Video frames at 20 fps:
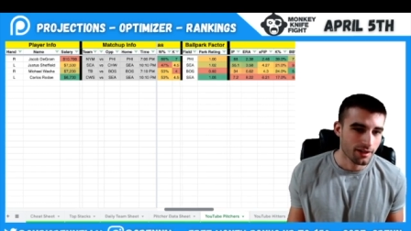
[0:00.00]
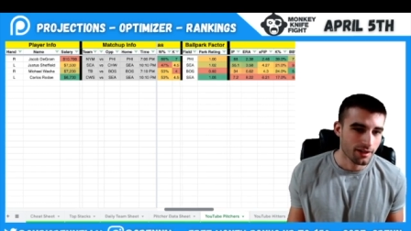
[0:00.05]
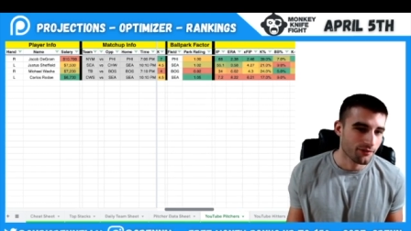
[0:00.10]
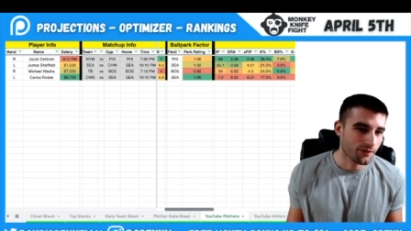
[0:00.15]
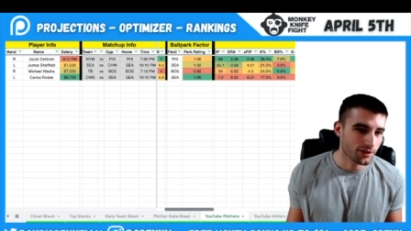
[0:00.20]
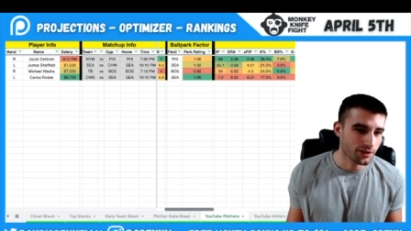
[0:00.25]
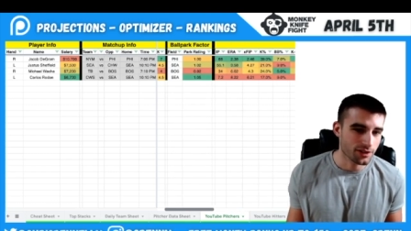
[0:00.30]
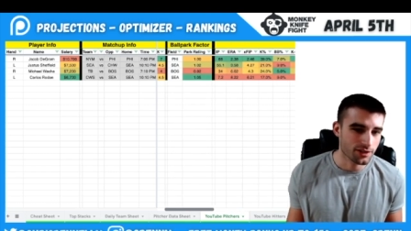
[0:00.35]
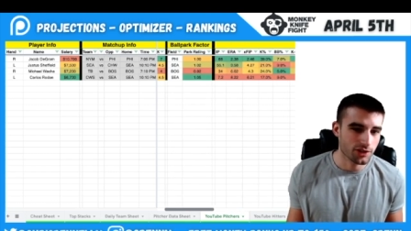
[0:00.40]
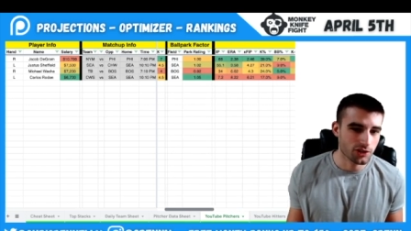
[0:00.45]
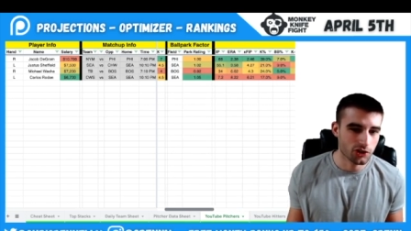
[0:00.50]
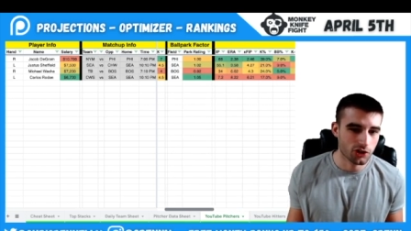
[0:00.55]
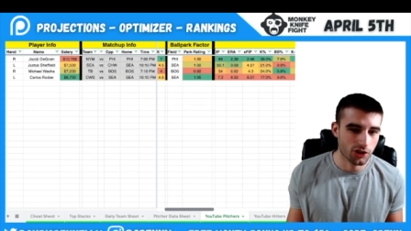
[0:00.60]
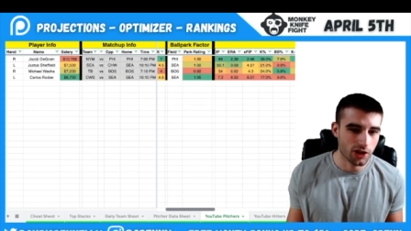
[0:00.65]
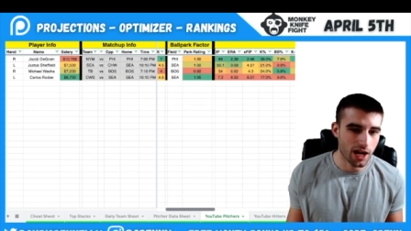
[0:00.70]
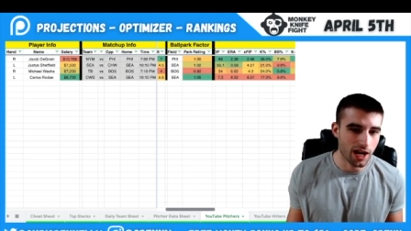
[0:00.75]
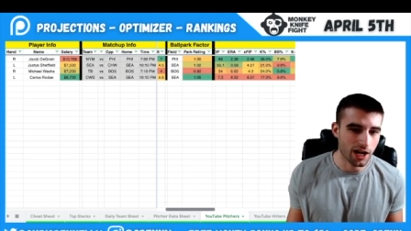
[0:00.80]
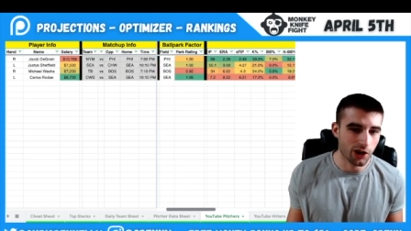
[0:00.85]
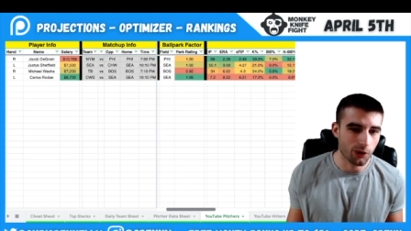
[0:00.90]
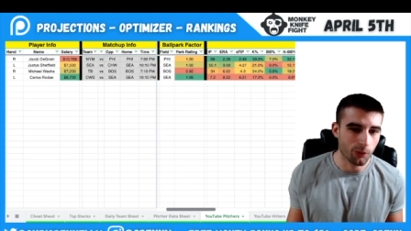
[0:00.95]
versus the
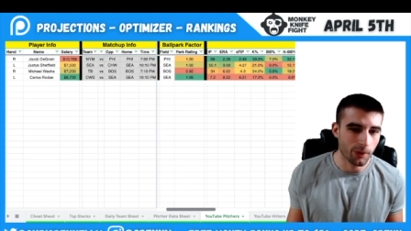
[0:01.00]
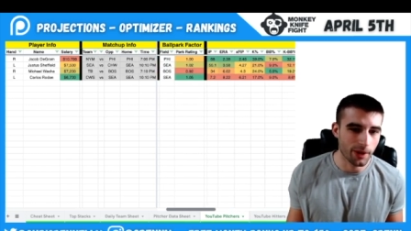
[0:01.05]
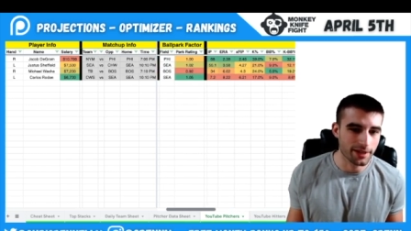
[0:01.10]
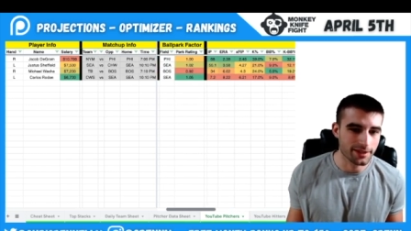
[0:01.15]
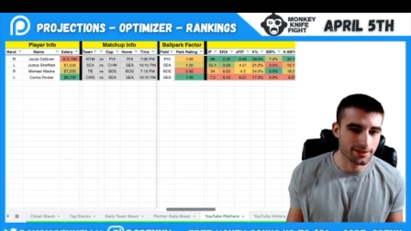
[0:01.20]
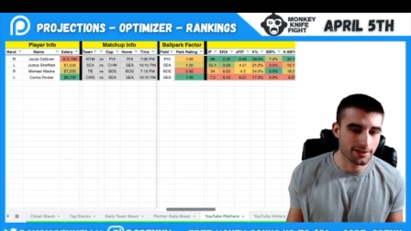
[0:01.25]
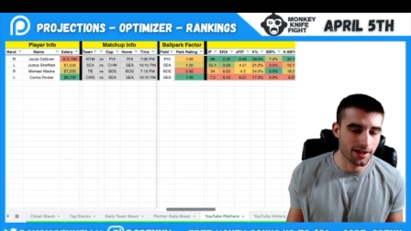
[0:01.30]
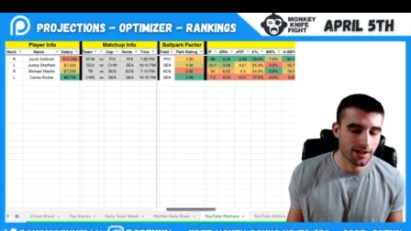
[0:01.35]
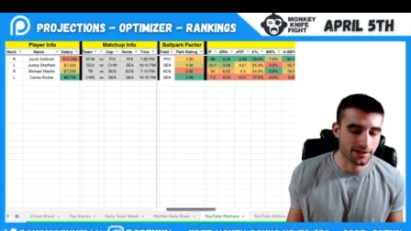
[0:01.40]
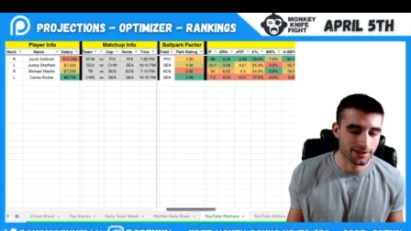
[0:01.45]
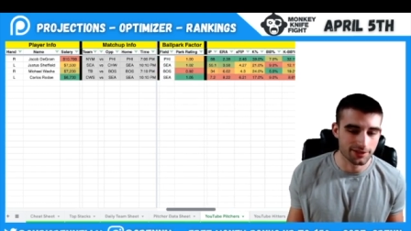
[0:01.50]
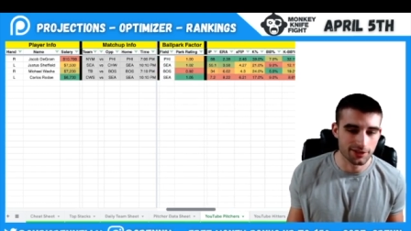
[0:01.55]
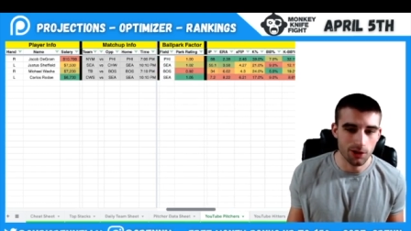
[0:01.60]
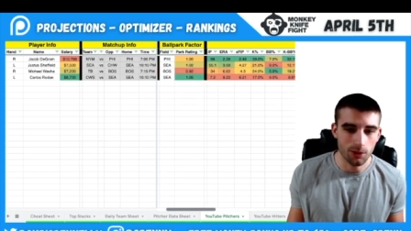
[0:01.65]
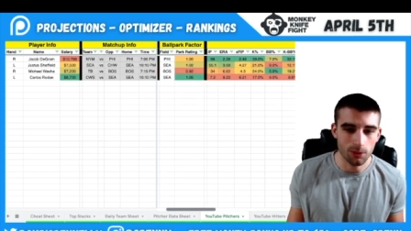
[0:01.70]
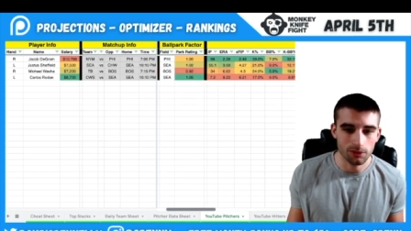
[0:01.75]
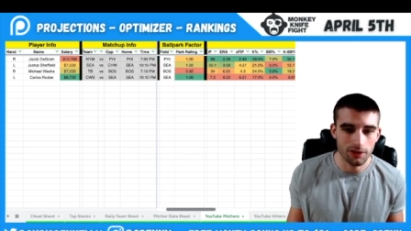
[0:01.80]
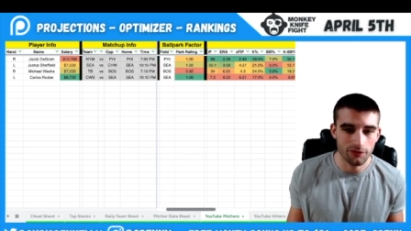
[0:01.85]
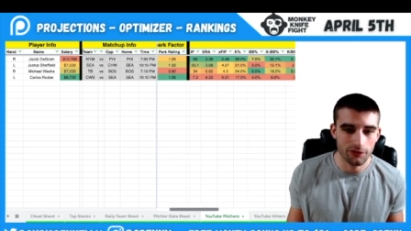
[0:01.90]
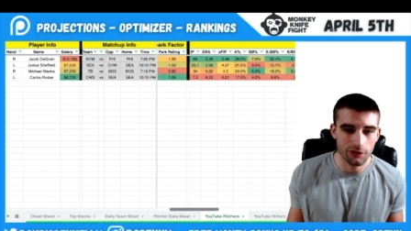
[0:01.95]
Chicago White Sox,
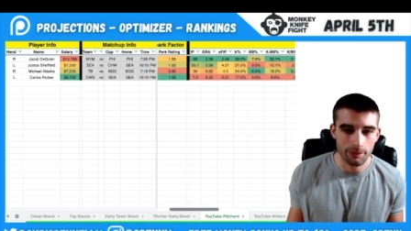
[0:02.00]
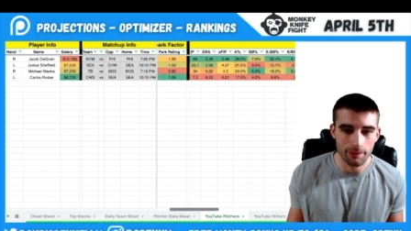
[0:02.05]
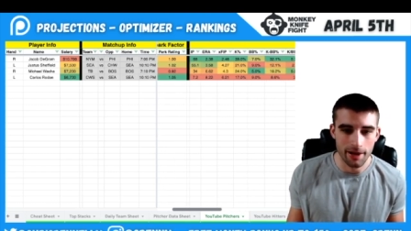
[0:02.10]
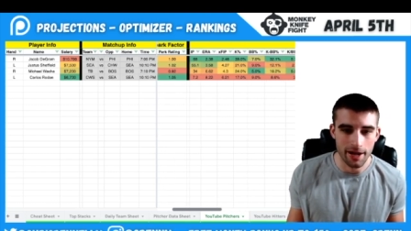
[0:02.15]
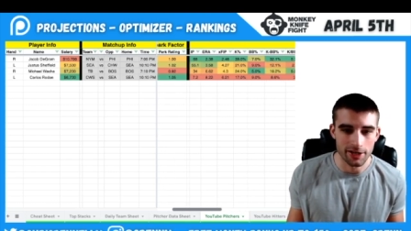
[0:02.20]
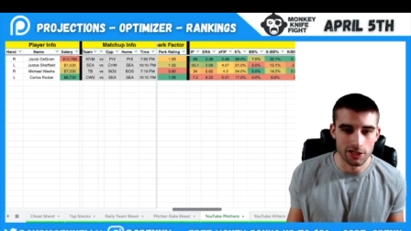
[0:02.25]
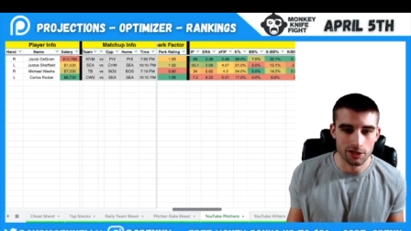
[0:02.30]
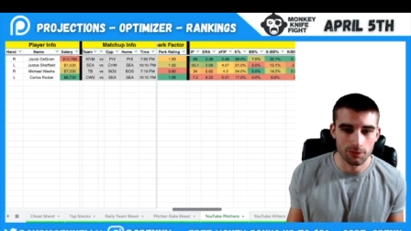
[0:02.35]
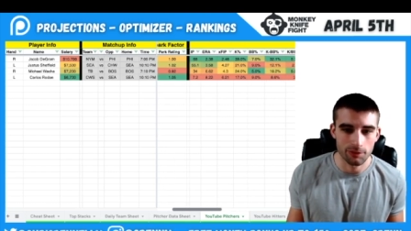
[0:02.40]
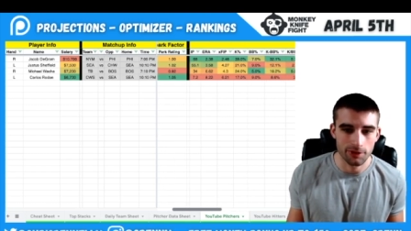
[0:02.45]
don't love the matchup.